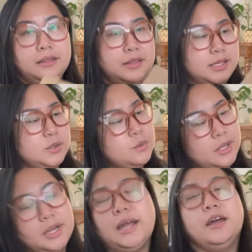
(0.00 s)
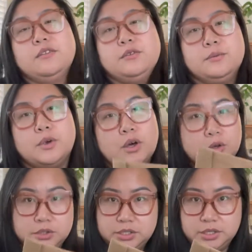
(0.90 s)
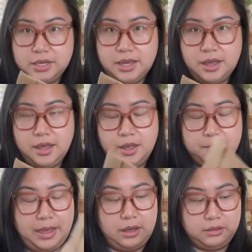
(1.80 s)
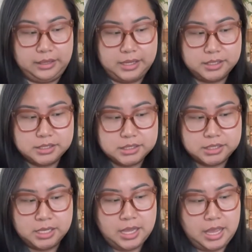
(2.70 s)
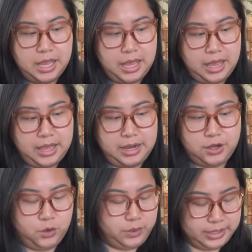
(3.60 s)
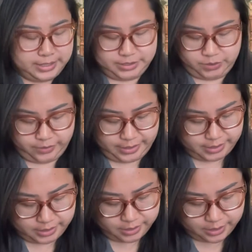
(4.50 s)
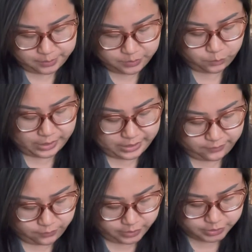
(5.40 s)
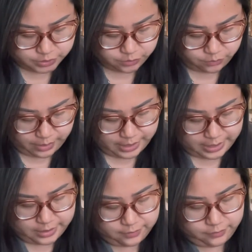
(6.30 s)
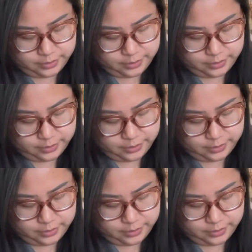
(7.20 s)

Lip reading: This one I got from Coach Outlet, and I know what it is already. I've been waiting for it to arrive.